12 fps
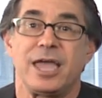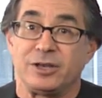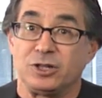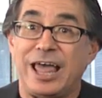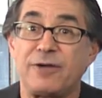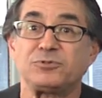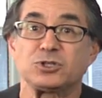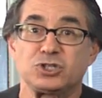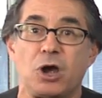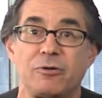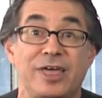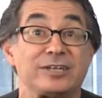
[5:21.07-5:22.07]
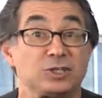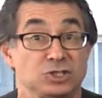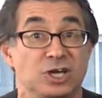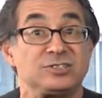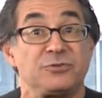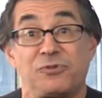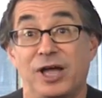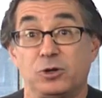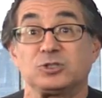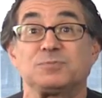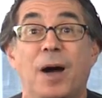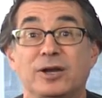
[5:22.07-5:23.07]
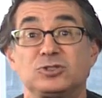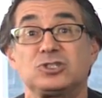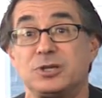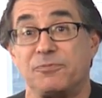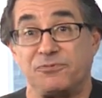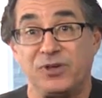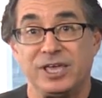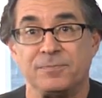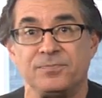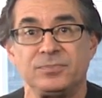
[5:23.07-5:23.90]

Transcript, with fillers: And you'll have to show that to justify your sponsorship fee.